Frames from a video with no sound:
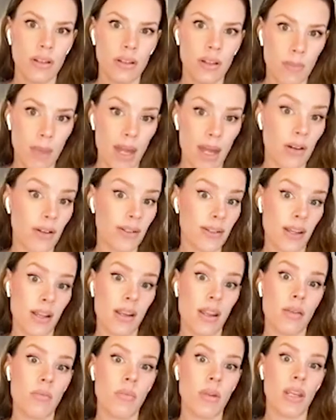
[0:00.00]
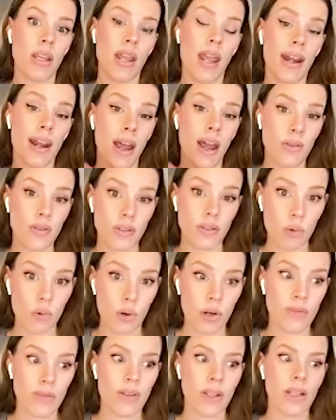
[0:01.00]
the men on site can be and how
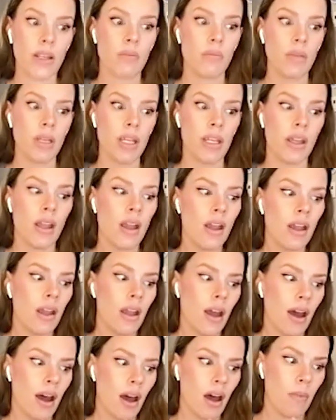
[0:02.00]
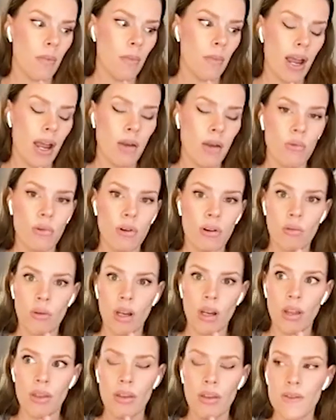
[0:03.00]
supportive they can be. Um, I work
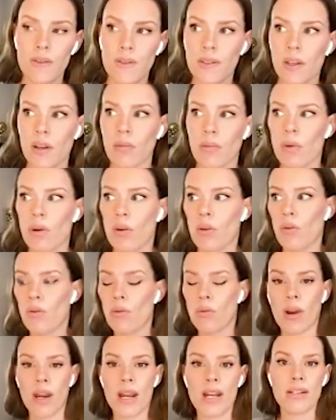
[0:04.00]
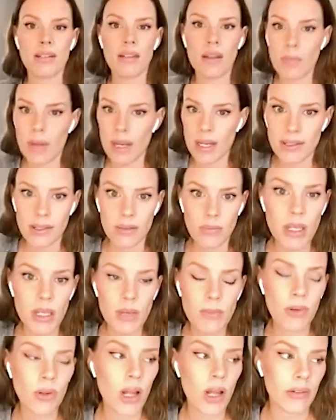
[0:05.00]
with some great, amazing
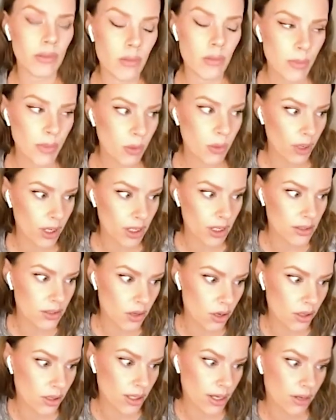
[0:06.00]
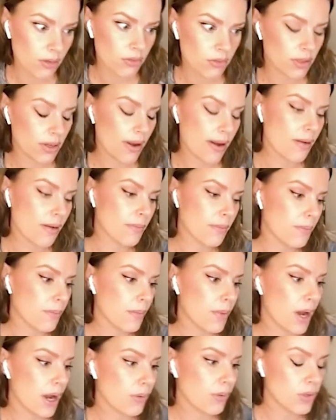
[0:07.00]
people. I remember when I started out, um,
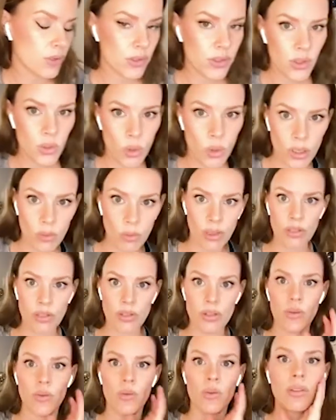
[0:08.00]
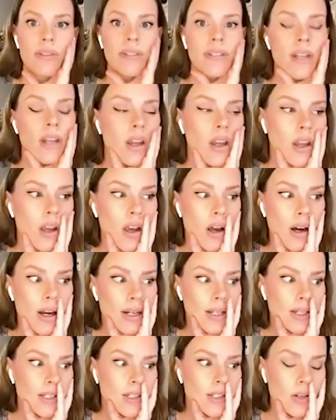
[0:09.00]
I was 21 years old on
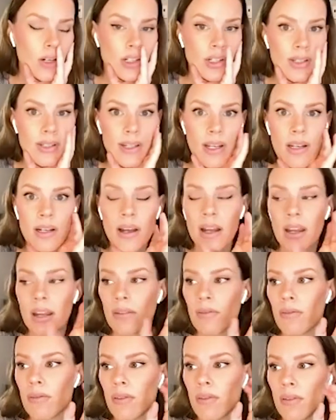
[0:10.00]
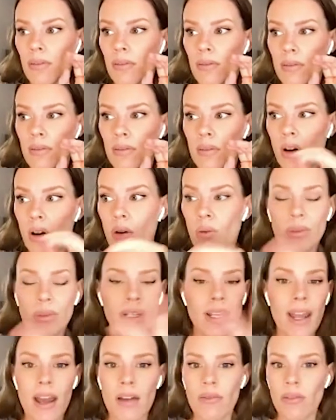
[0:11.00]
a construction site. I have
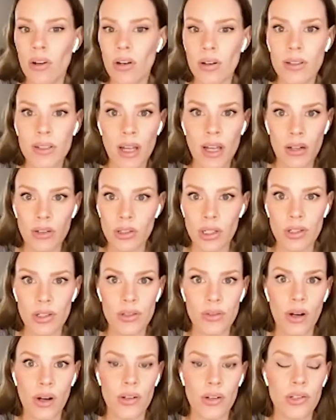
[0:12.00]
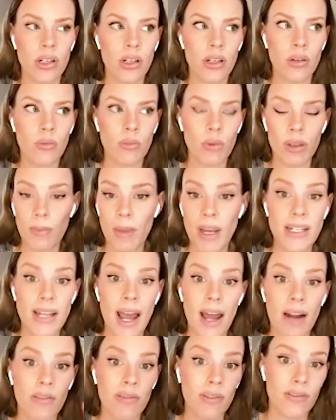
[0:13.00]
only ever touched construction with my
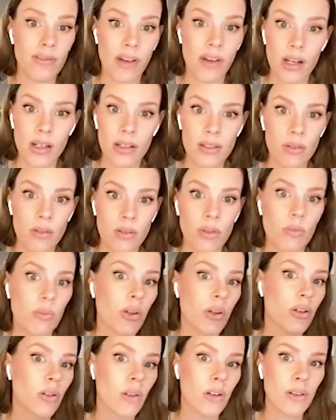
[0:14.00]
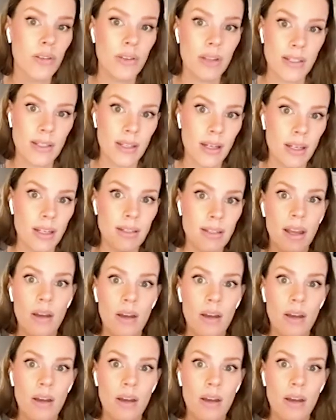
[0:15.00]
dad for fun. So we'd build little things at his